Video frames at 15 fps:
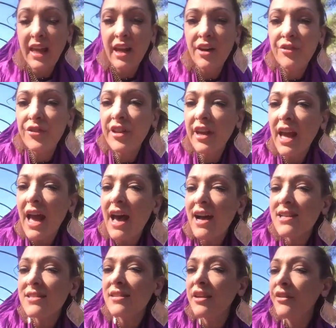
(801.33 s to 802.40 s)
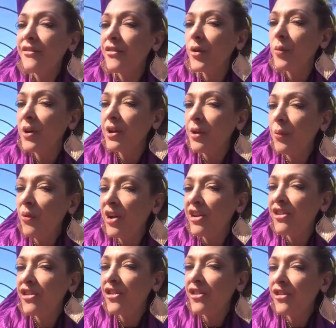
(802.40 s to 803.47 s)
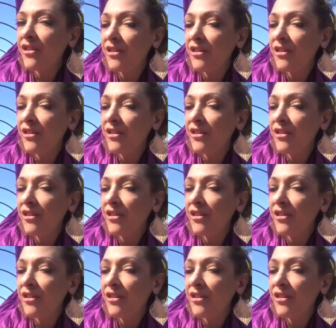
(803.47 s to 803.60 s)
Carefully asking for what you want.